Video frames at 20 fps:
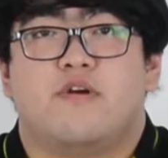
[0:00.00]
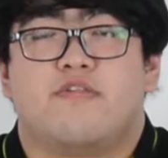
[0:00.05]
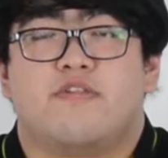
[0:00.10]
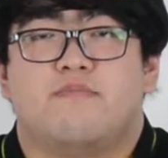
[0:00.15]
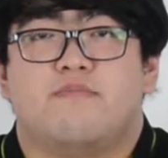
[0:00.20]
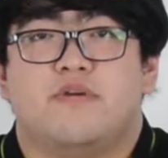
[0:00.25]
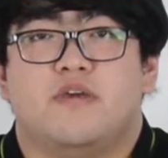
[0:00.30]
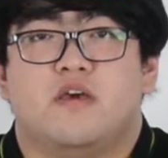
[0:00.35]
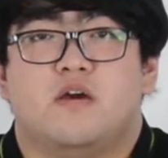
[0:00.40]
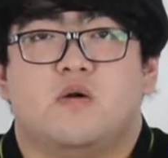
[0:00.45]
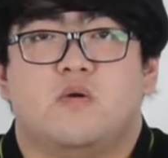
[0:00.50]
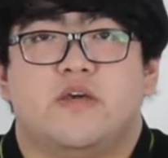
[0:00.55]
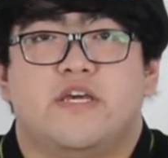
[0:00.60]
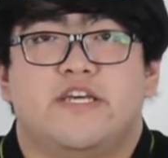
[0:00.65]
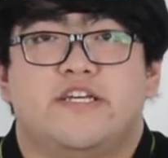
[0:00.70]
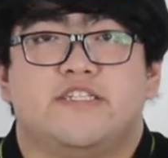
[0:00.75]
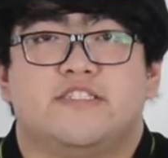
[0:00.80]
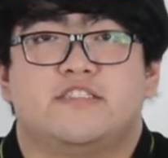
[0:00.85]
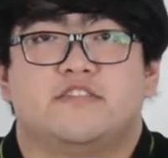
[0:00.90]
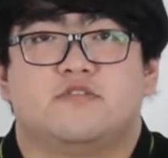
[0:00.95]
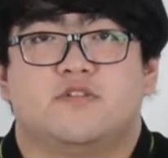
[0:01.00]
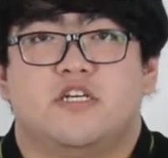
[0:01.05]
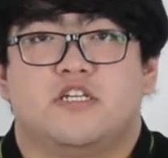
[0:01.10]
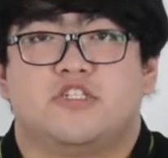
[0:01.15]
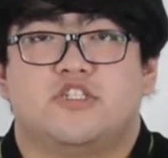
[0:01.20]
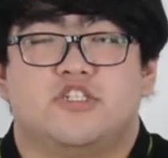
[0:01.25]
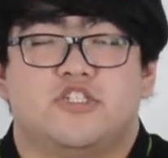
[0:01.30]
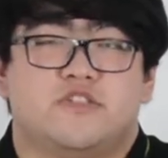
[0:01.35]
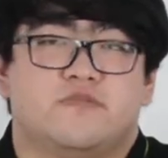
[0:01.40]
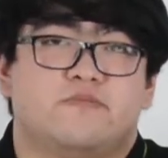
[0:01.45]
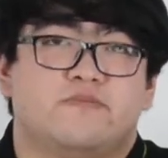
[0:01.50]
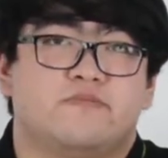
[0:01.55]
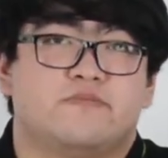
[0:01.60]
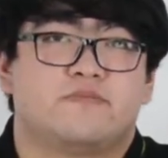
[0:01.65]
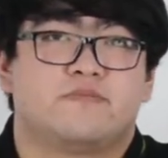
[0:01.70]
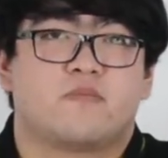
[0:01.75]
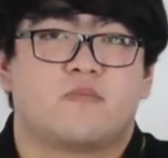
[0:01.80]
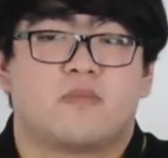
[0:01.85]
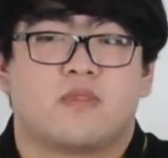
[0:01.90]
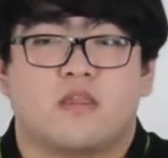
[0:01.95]
with a PoE switch.
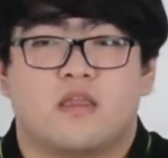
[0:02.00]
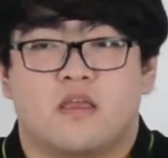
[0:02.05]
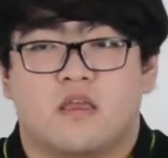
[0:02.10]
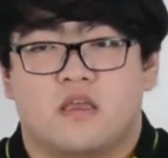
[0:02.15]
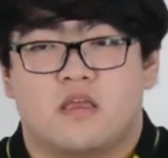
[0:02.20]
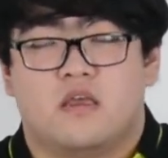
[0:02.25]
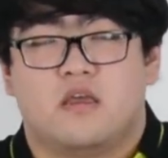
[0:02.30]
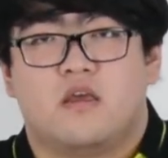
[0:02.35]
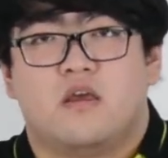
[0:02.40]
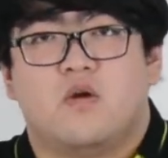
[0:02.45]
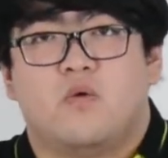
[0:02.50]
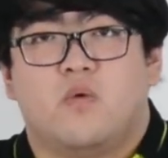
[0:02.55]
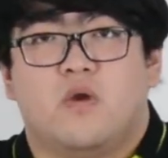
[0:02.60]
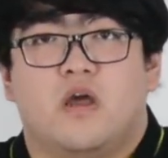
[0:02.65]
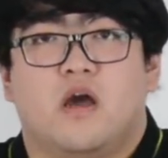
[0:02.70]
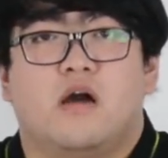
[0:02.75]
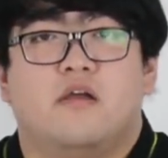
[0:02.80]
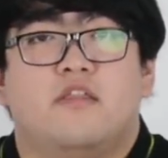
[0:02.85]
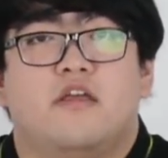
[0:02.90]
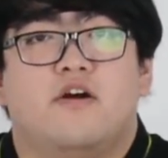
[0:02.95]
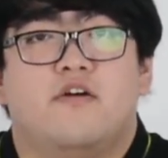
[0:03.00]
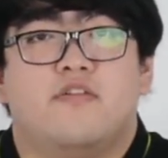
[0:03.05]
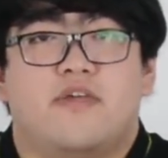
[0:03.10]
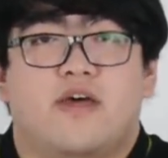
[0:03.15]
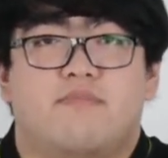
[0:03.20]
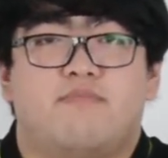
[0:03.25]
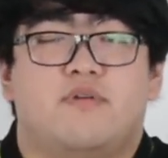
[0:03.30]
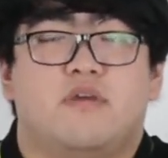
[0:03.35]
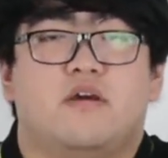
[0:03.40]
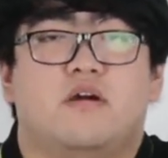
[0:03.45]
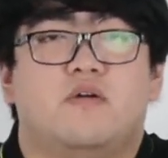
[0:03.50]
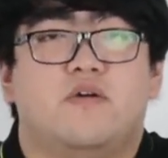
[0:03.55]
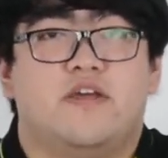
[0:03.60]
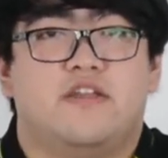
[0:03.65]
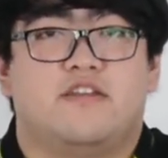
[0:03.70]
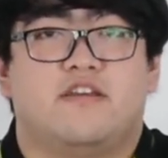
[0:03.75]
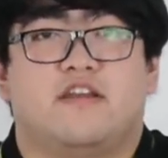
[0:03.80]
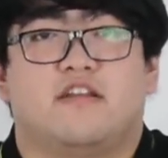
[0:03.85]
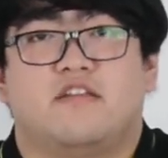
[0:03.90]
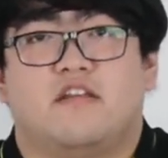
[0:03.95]
We all know that
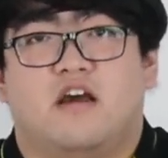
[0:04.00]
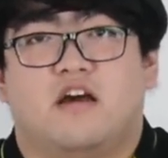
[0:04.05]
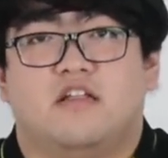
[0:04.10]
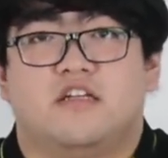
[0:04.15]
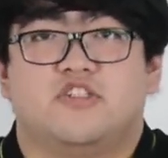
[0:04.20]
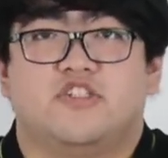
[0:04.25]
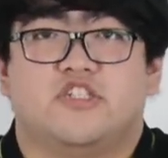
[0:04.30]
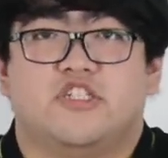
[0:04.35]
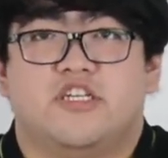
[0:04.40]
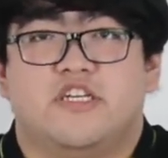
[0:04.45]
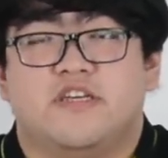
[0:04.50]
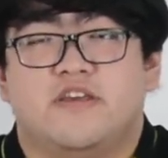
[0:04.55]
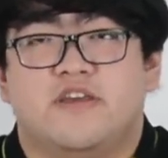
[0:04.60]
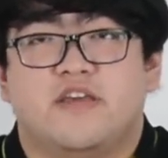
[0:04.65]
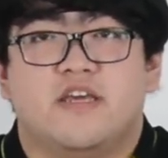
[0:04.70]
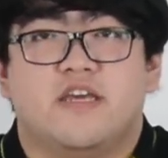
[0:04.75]
PoE technology